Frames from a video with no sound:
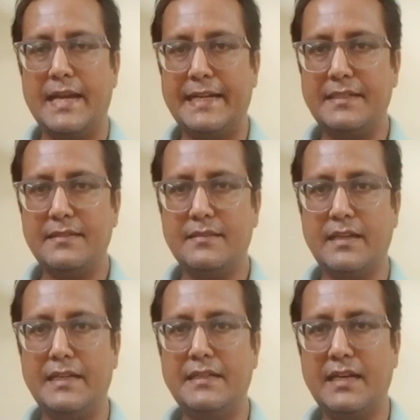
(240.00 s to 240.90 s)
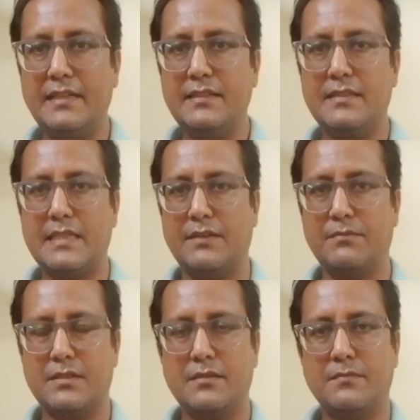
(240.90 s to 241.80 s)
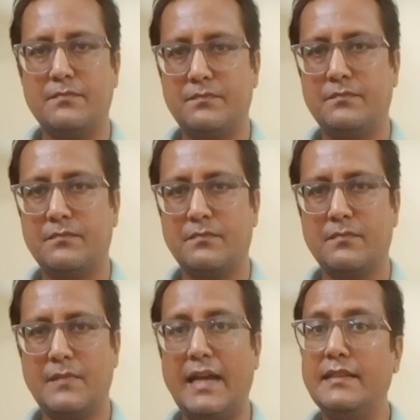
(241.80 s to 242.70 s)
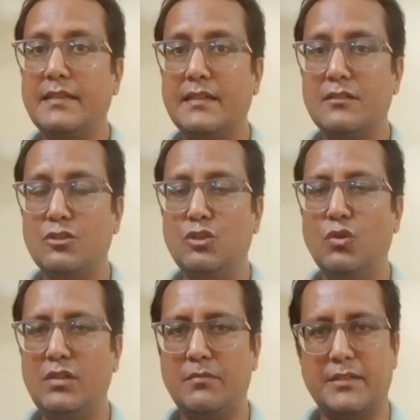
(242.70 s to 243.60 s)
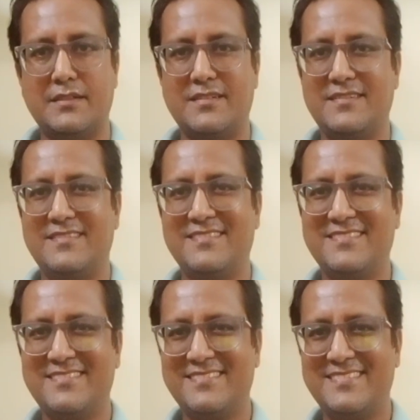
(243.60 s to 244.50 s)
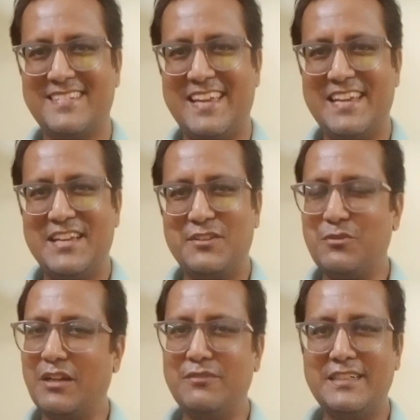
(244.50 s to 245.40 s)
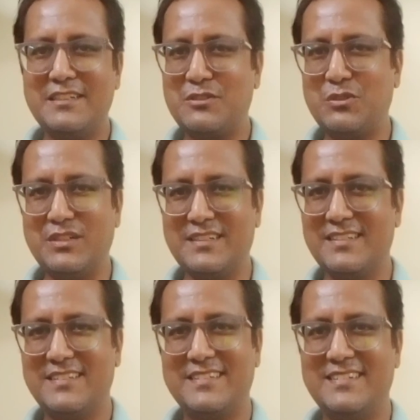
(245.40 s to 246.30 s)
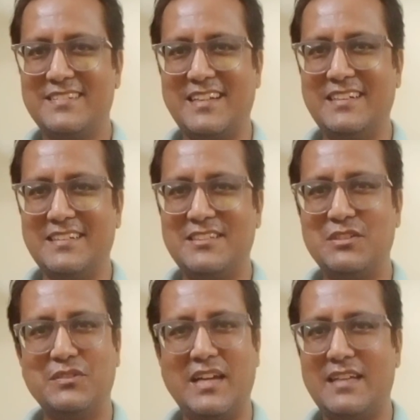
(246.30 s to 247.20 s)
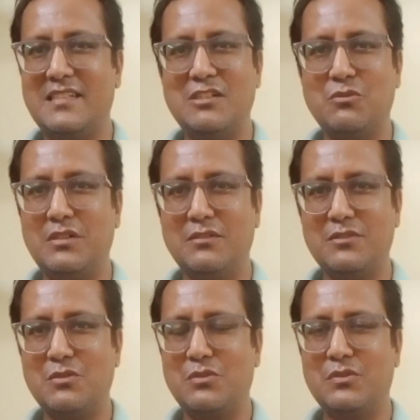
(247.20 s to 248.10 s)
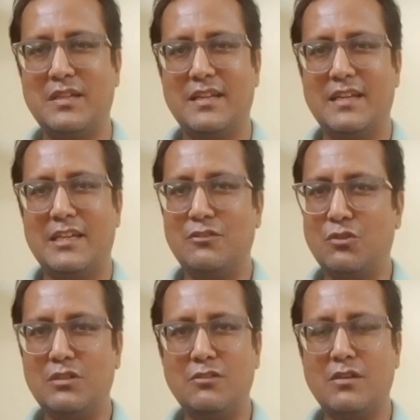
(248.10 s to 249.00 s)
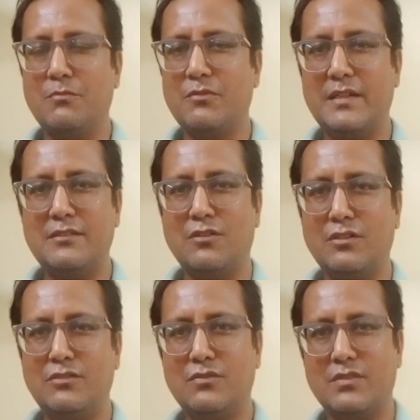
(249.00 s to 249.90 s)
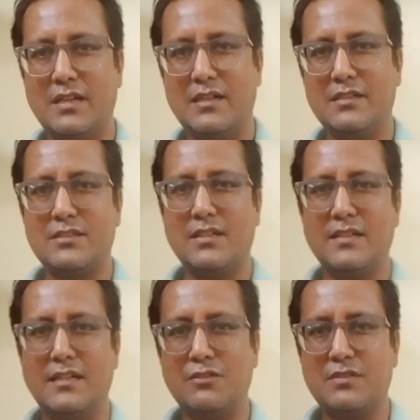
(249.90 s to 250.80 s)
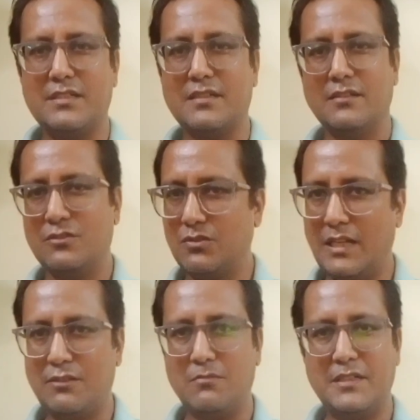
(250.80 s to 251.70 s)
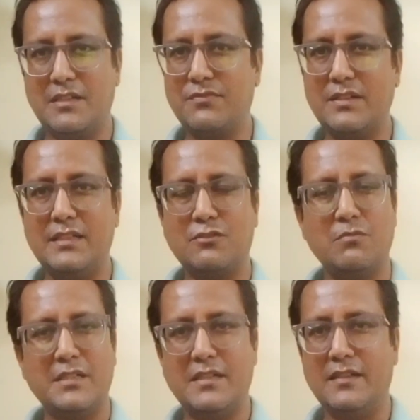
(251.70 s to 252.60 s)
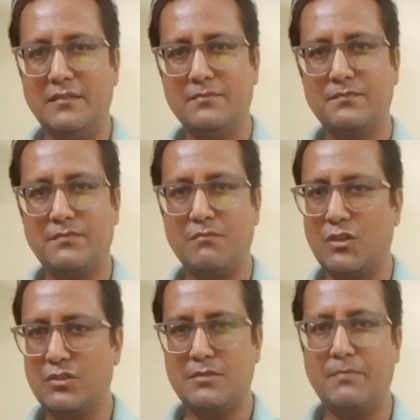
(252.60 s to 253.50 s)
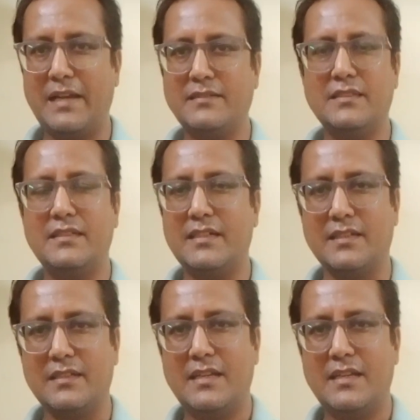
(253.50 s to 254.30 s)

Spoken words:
it is entirely set, and there is no limit. So I mean, it is good, right? So as I told you, so you don't need to compromise on your children education, so that will be definitely, it will be done, because banks are there,